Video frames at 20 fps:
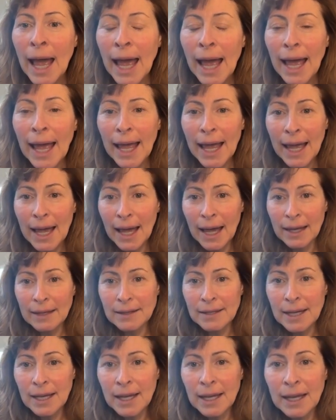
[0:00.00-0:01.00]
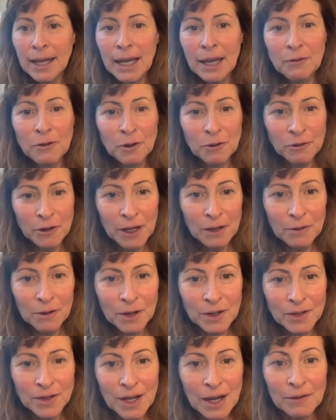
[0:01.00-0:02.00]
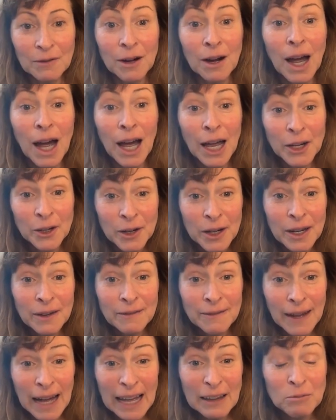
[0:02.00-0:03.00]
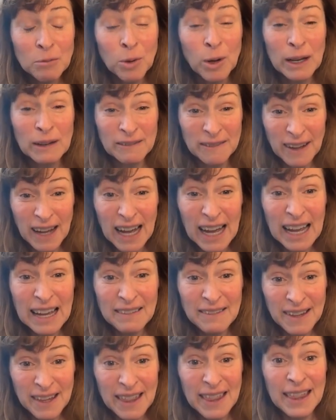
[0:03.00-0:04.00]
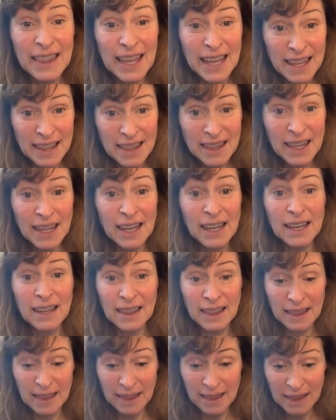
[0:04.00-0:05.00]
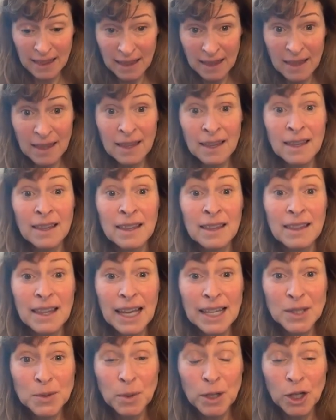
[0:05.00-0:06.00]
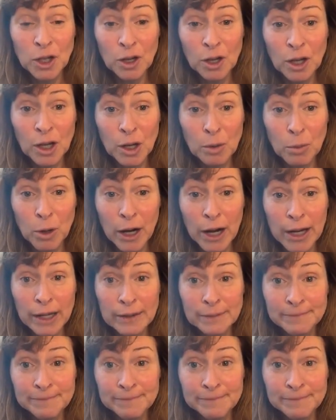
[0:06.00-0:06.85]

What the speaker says: And if your fever is ever 105.5, they think that's when you cook your brain.